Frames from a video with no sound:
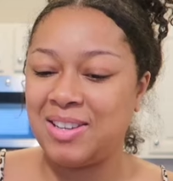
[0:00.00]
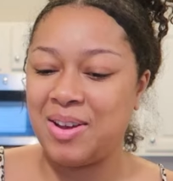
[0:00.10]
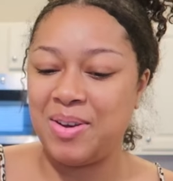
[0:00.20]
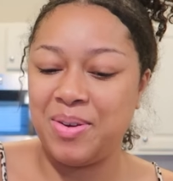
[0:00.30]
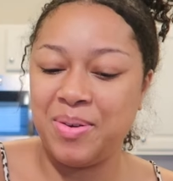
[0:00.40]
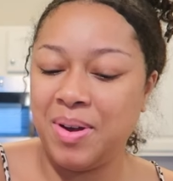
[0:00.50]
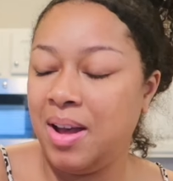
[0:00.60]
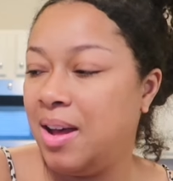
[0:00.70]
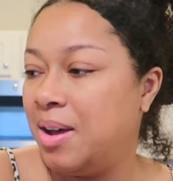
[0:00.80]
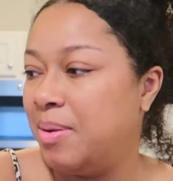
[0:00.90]
So,
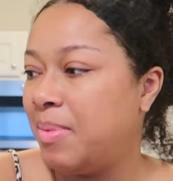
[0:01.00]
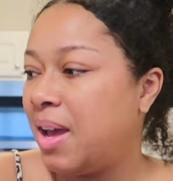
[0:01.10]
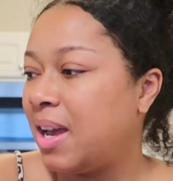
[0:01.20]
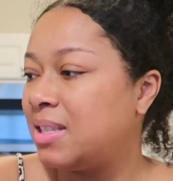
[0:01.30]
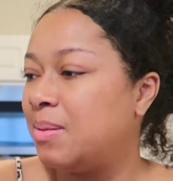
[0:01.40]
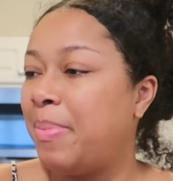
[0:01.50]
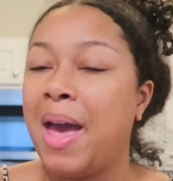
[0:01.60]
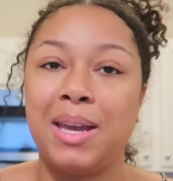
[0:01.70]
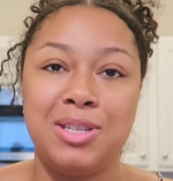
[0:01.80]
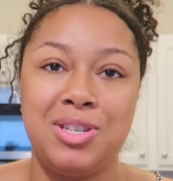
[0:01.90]
um, I got some
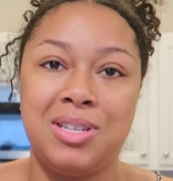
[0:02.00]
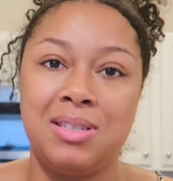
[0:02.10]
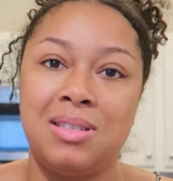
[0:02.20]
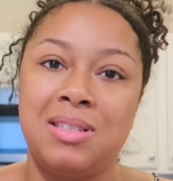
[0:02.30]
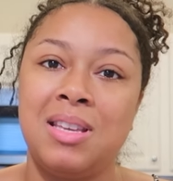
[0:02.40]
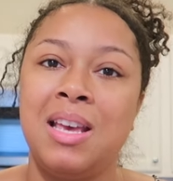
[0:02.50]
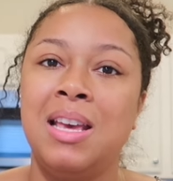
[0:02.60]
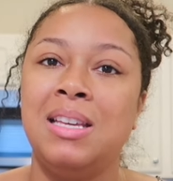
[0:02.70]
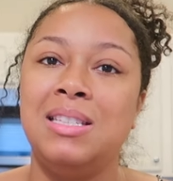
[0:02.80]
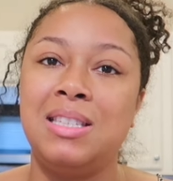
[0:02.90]
packages
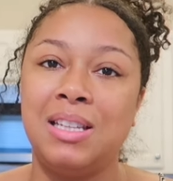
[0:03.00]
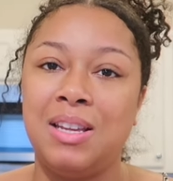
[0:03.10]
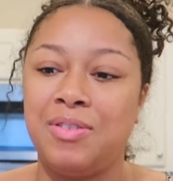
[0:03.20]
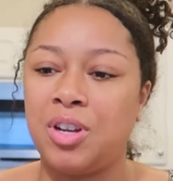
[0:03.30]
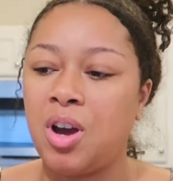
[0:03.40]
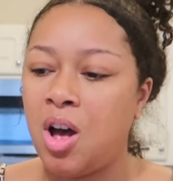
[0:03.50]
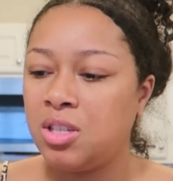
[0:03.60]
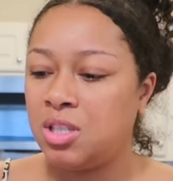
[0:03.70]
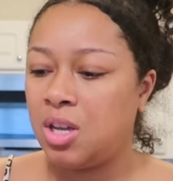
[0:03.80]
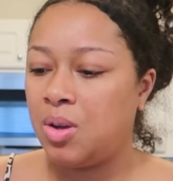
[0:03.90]
delivered.
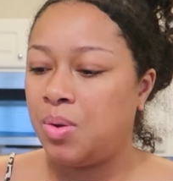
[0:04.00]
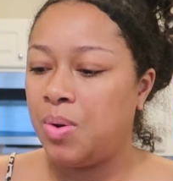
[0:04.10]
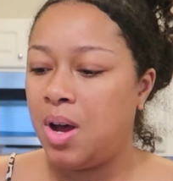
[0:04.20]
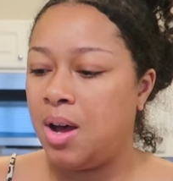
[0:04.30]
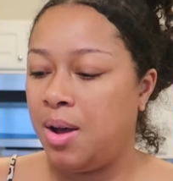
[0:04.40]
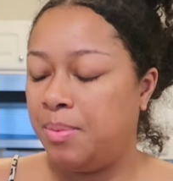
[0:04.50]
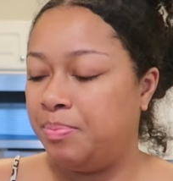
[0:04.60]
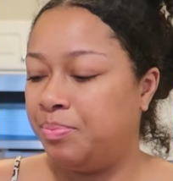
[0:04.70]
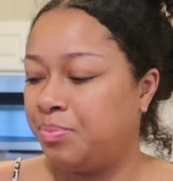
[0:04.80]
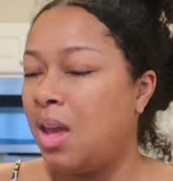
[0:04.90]
Also,
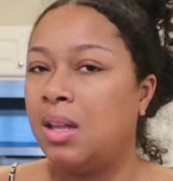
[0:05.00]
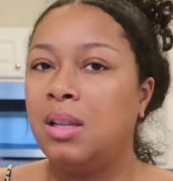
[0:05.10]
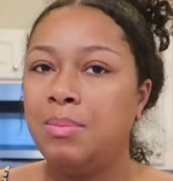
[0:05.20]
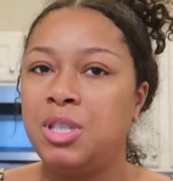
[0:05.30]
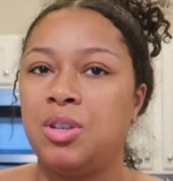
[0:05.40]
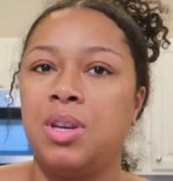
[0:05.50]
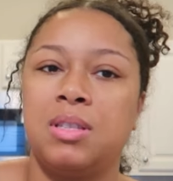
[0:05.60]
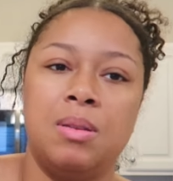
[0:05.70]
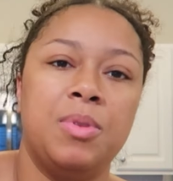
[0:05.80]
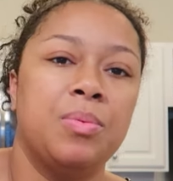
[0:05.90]
um, let me show y'all
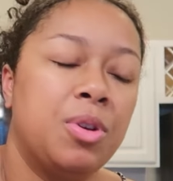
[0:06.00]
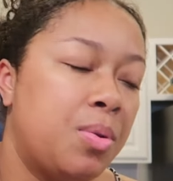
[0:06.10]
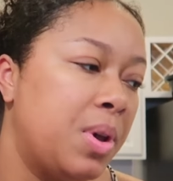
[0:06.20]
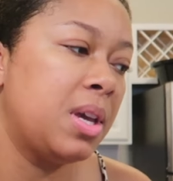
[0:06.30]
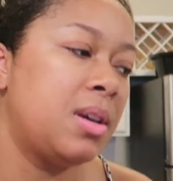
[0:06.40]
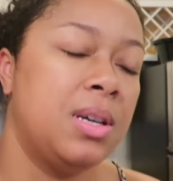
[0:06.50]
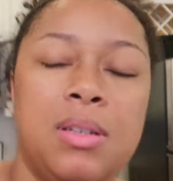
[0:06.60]
something real quick.